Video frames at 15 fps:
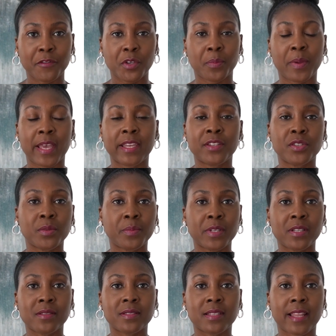if you're paying your
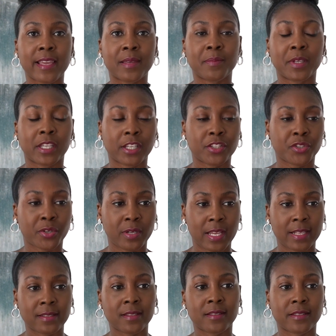bills late because your
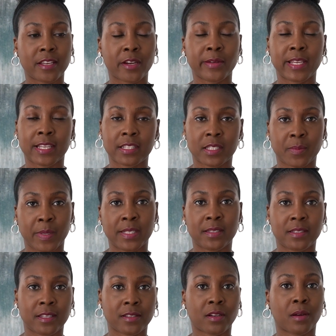necessary
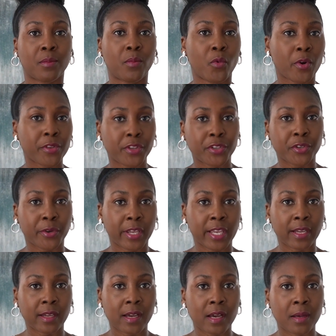expenses are more than your
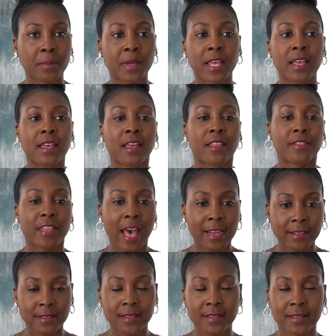income, that
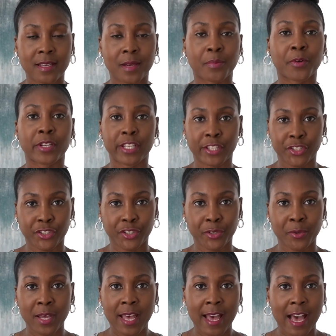is a separate issue.
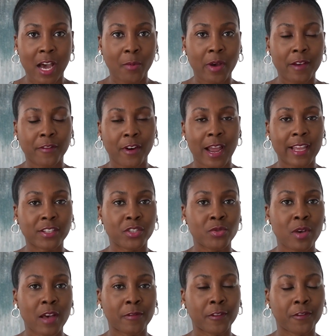However, I do
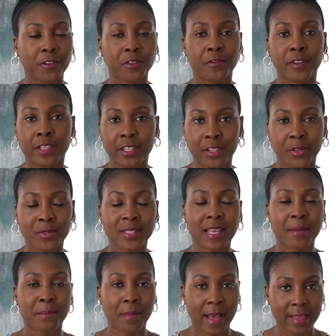have a few videos
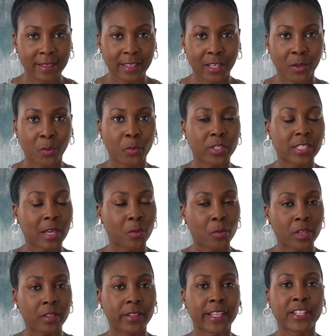that might help, which I
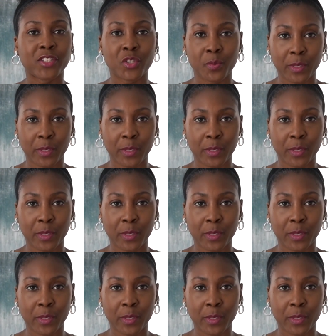will link to